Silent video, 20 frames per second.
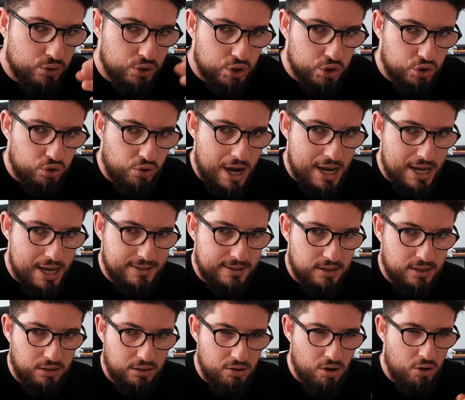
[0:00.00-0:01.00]
stress.
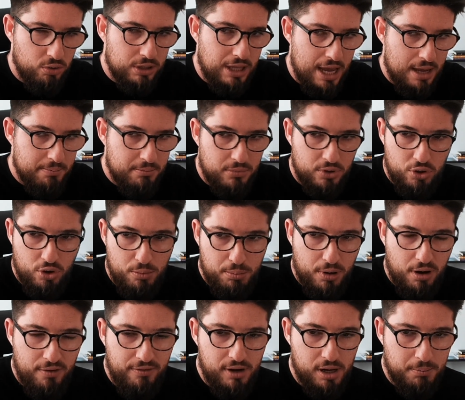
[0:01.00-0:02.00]
No time, no
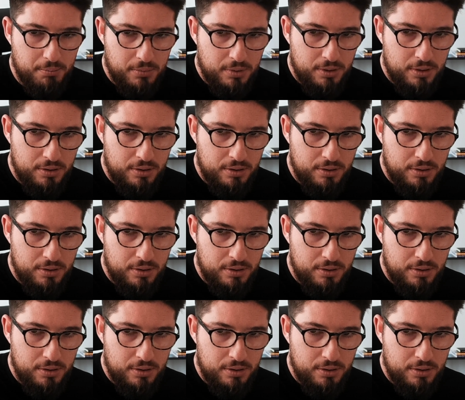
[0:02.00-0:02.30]
problem.